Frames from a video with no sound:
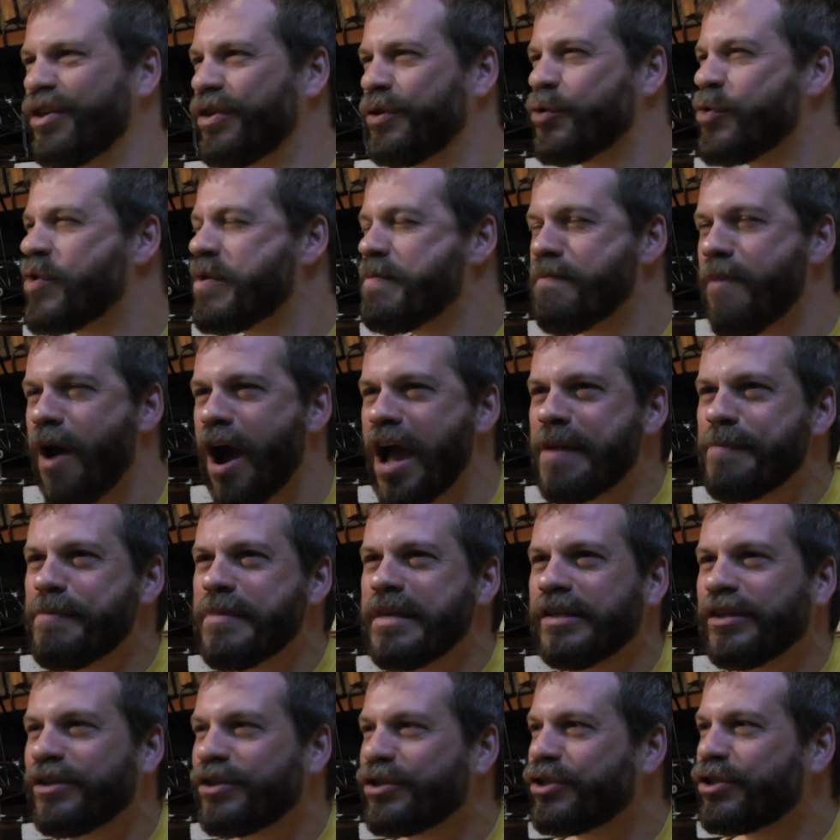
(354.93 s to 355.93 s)
you remind
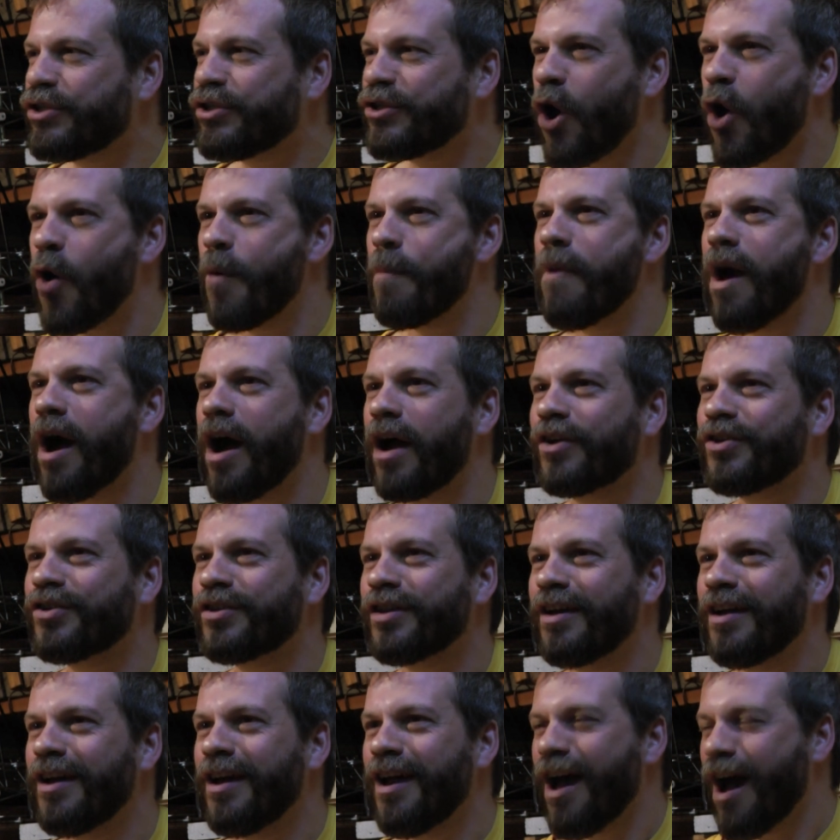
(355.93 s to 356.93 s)
me so
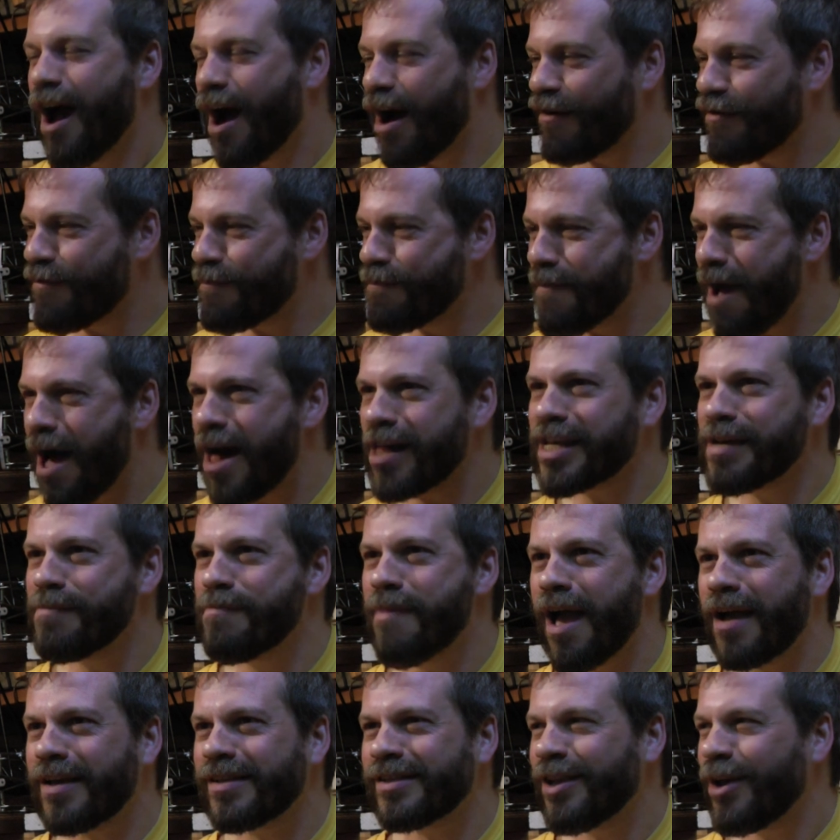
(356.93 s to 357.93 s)
much of
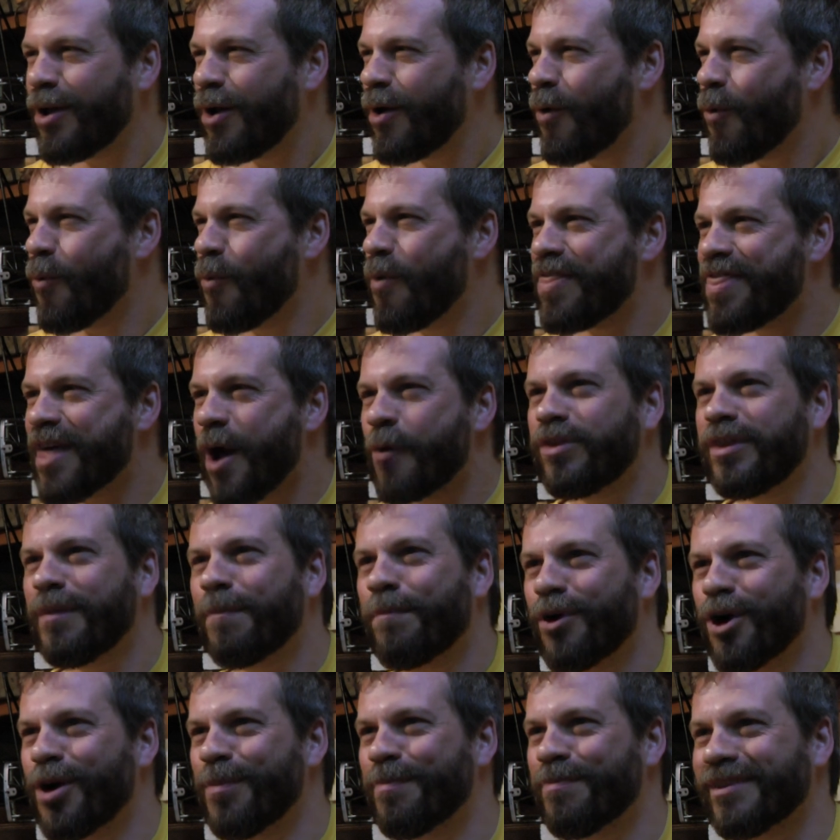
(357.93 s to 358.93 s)
Malcolm X without the
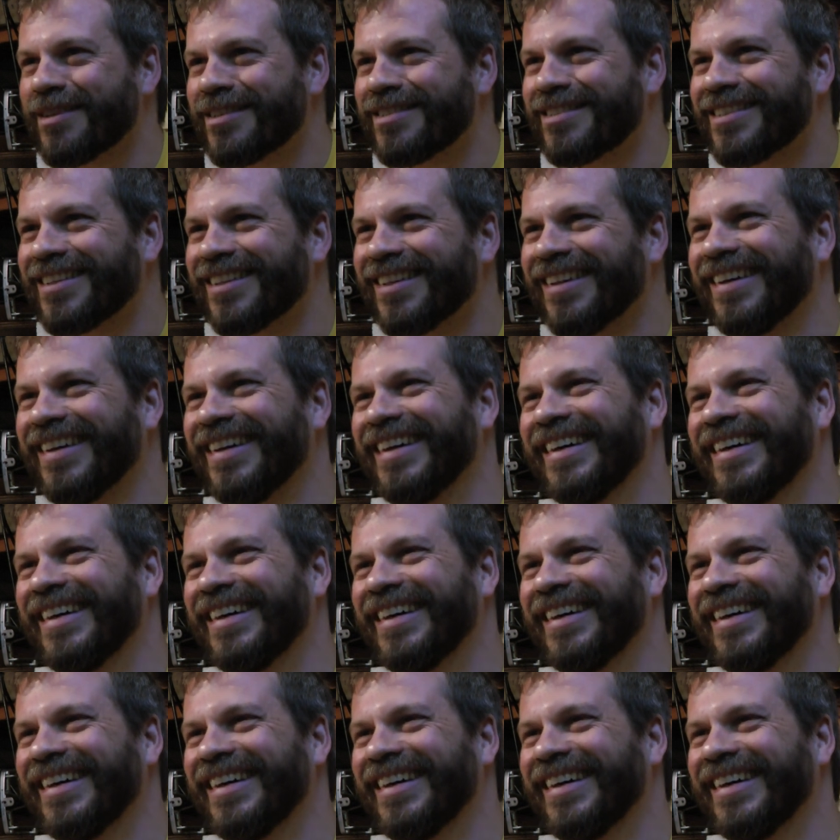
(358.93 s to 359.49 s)
purpose."